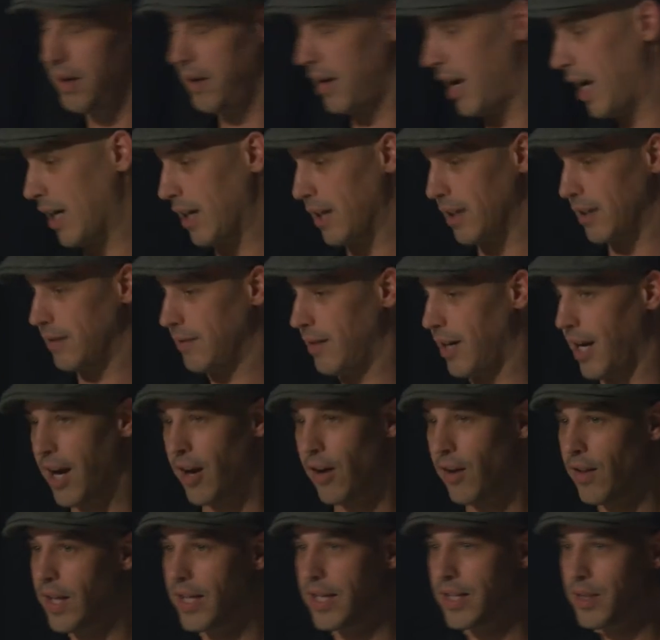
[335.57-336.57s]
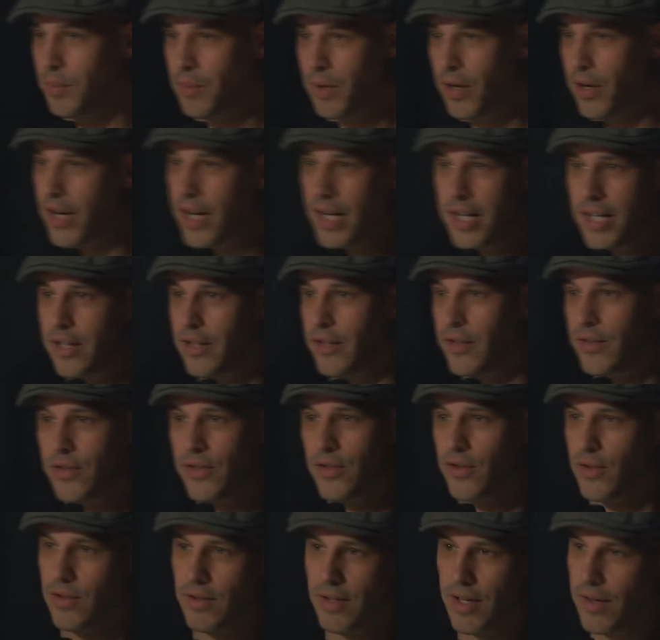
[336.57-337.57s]
I could care less about any of the
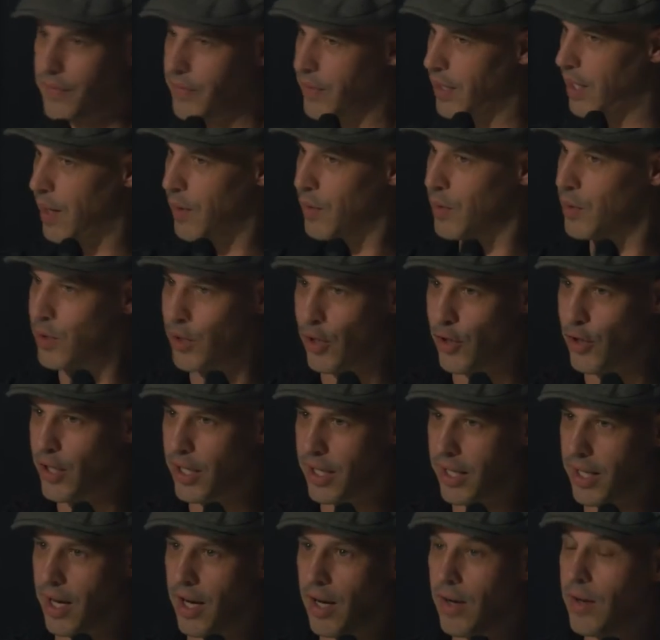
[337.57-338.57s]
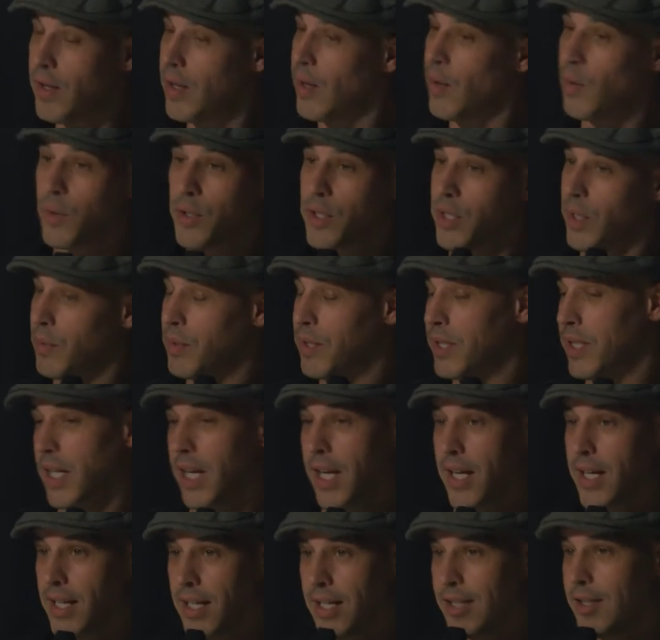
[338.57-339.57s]
stuff that I was learning there, which I was an
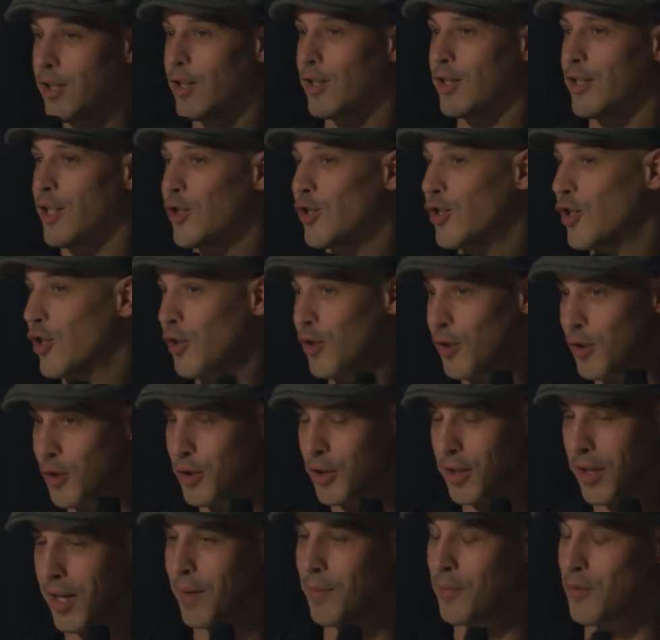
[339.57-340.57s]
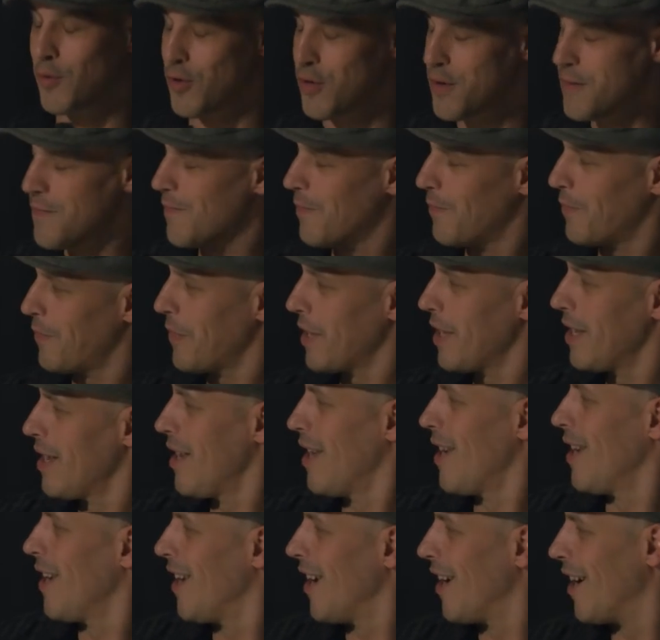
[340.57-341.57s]
idiot because I should have learned a lot more.
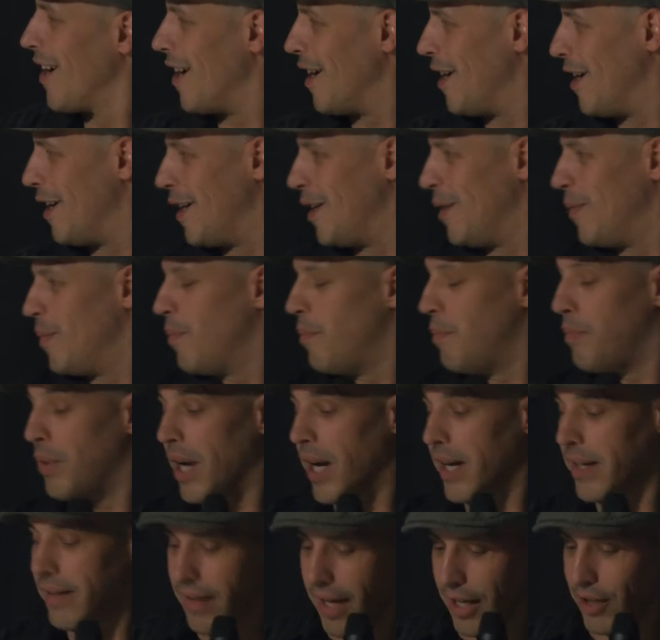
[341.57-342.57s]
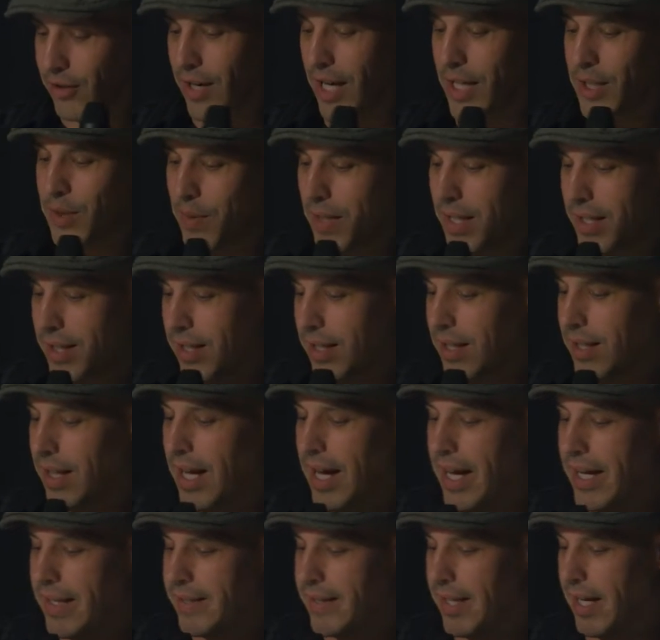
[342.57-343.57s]
Um, but I graduated the
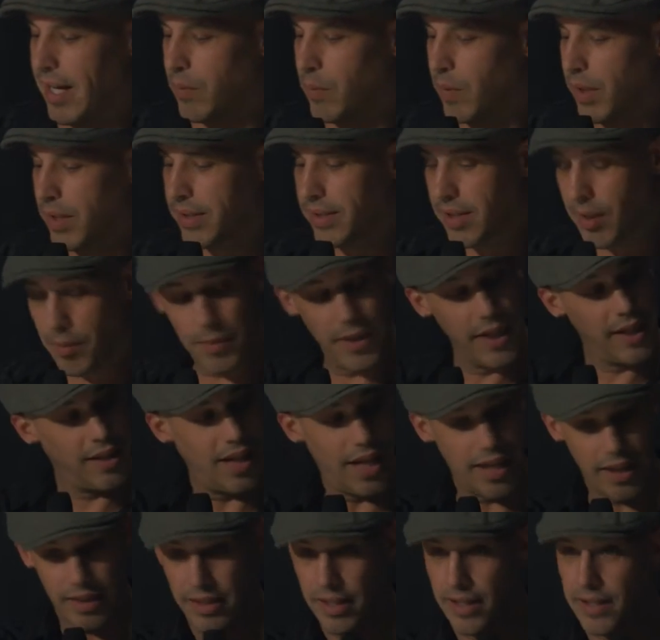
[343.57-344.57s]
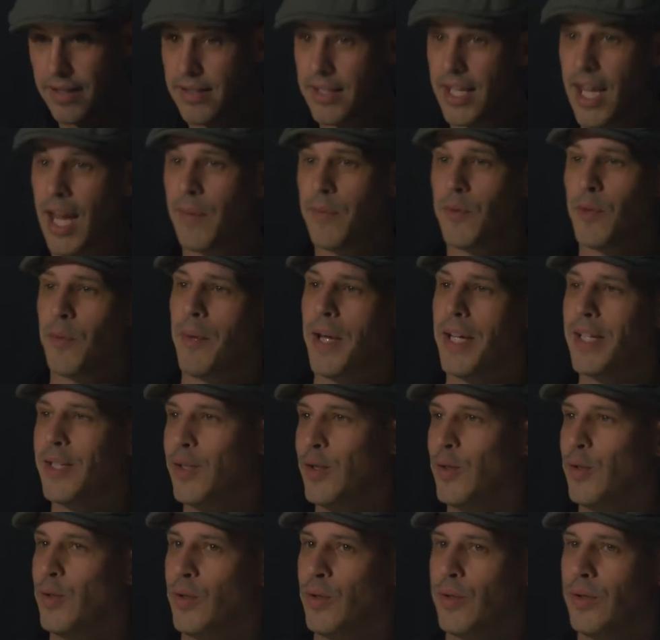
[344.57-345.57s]
class, and when somebody like this came to my
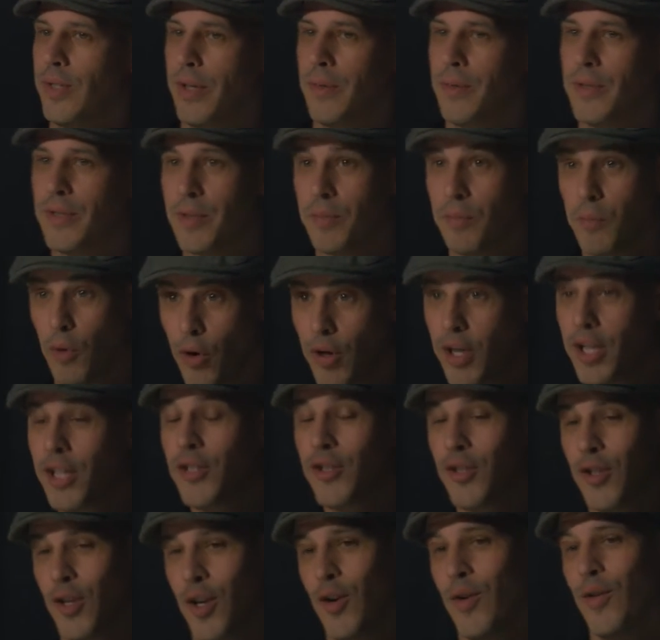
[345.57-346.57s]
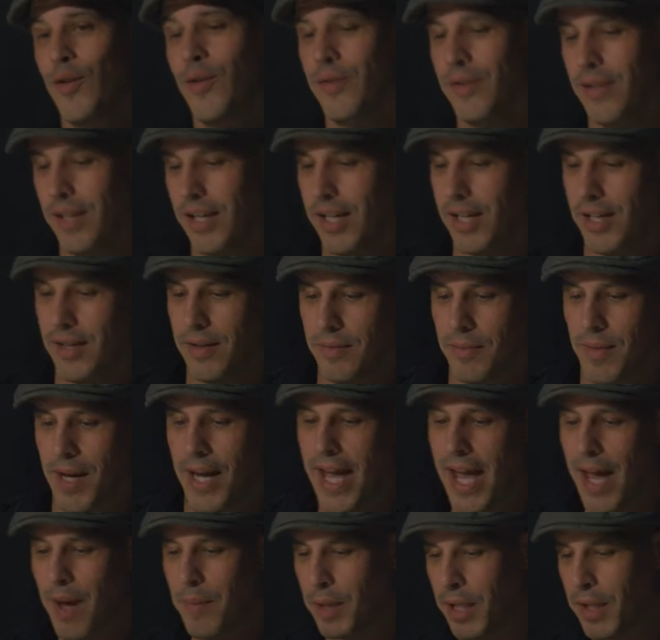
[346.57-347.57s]
school, it was the morning show in
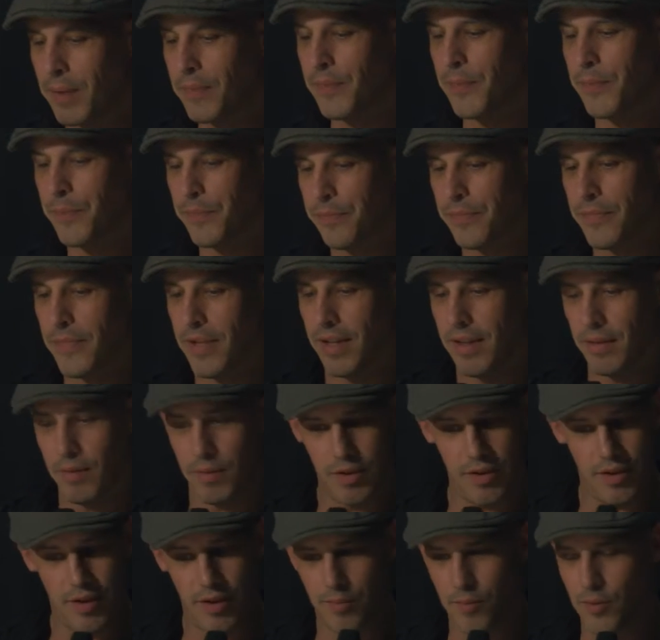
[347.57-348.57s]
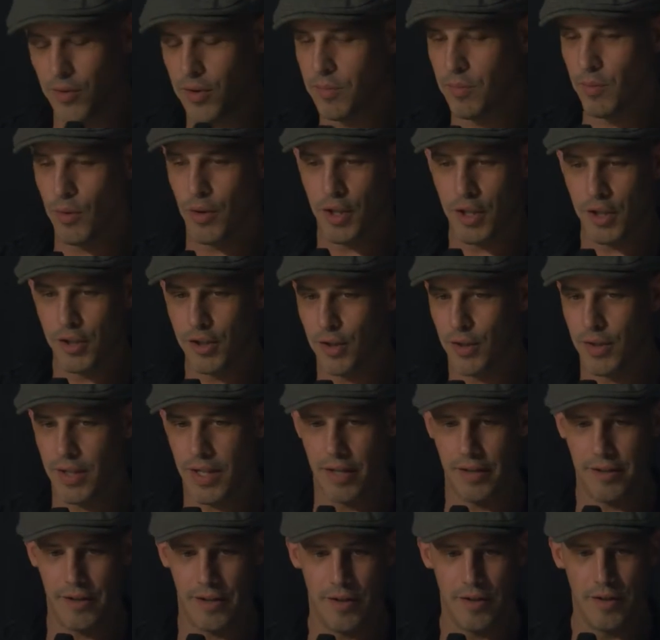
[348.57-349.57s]
Miami it was the number one morning show
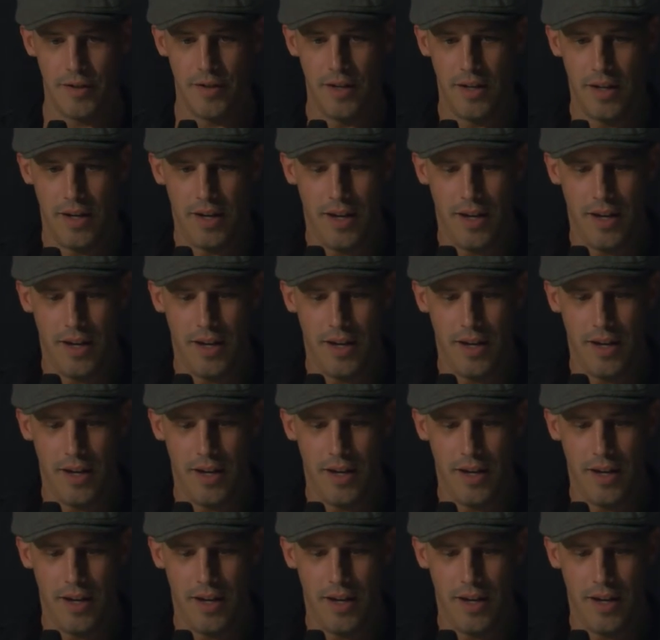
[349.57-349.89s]
down there.